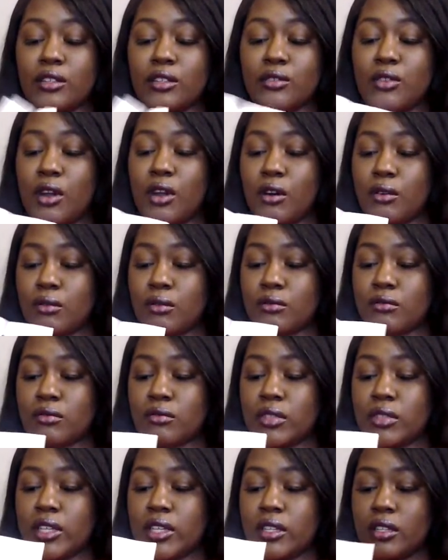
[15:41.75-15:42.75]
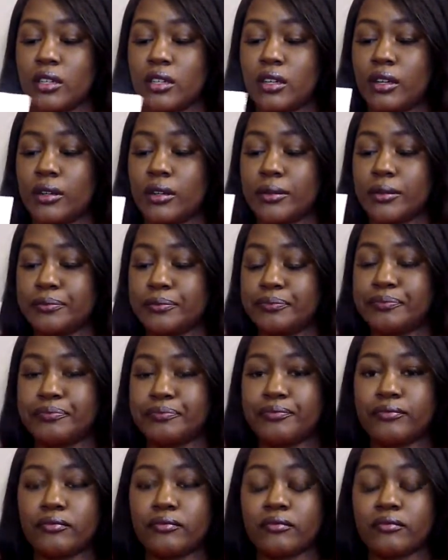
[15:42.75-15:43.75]
you don't get
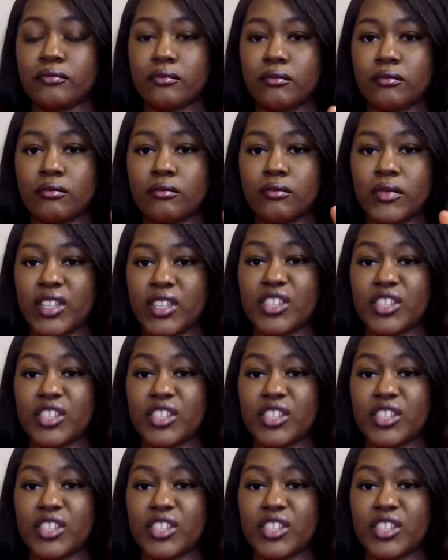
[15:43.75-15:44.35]
the